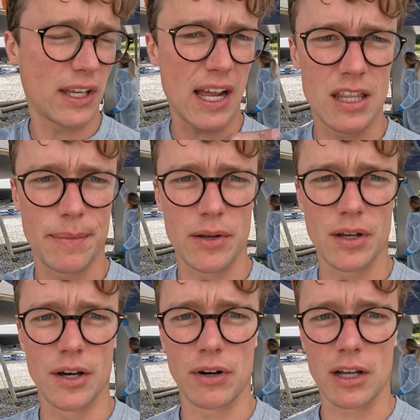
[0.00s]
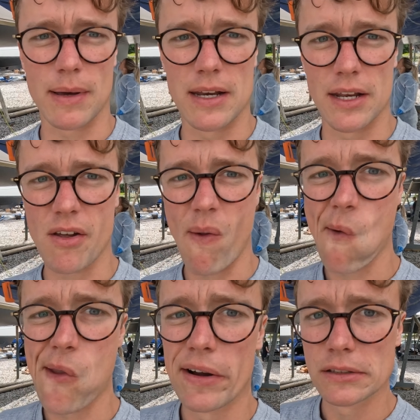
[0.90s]
The guy in the boatyard recommended
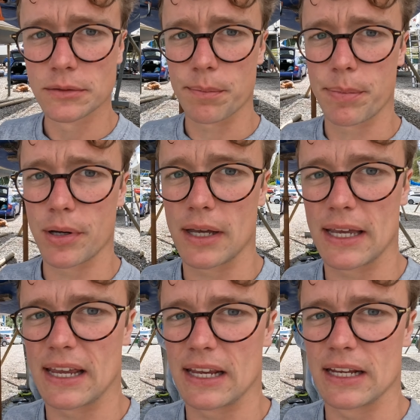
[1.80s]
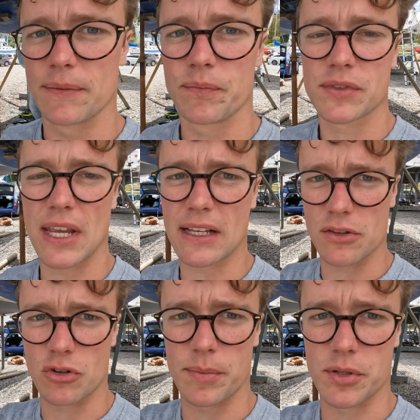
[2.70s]
put a, take
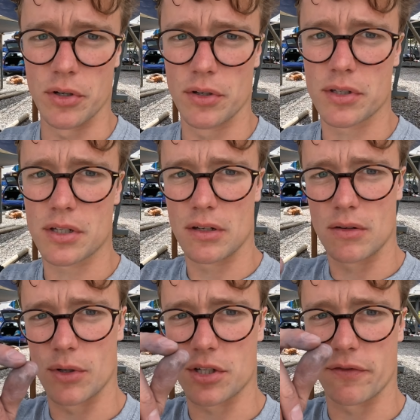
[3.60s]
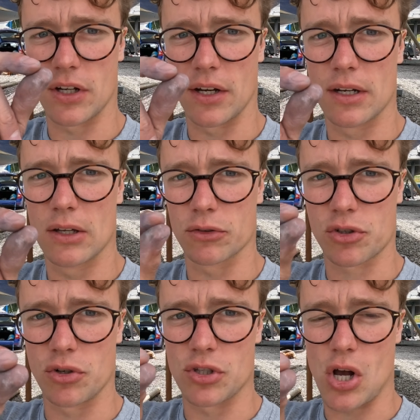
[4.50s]
out the grub screws, which I've done, little
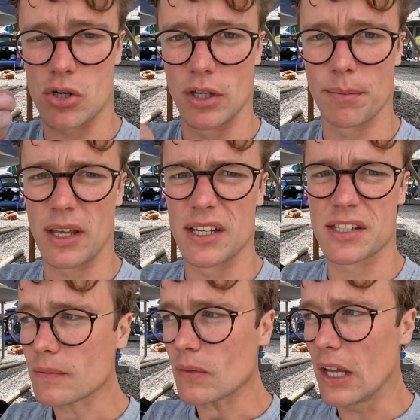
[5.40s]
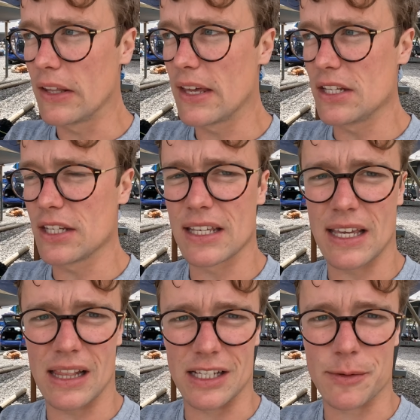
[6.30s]
screws that hold it in place, and then you can
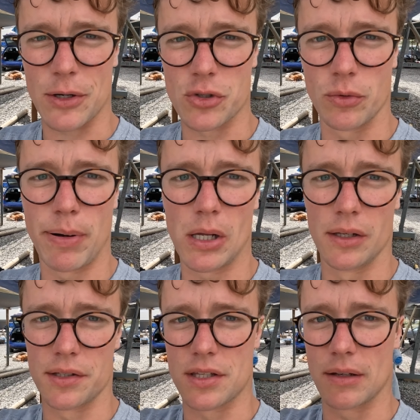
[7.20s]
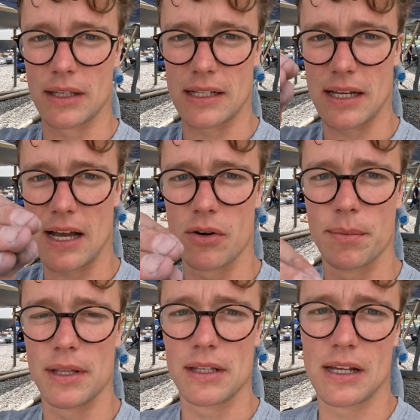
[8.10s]
get like special pullers that get it out,
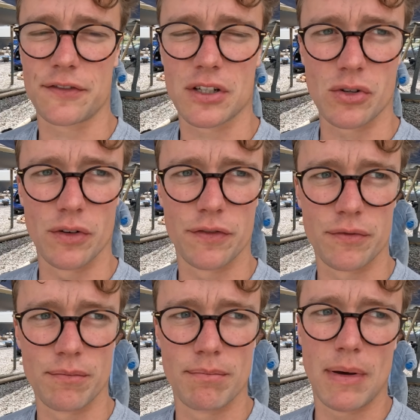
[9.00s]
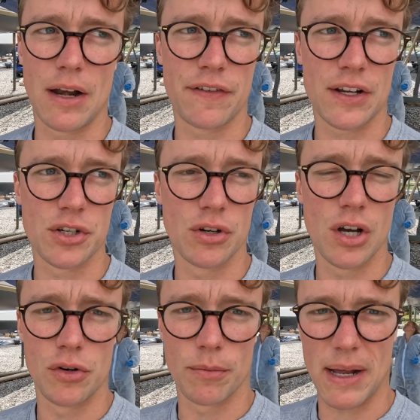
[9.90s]
but you have to sort of manufacture
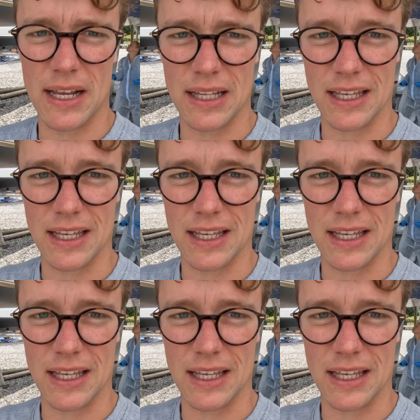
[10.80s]
your own or buy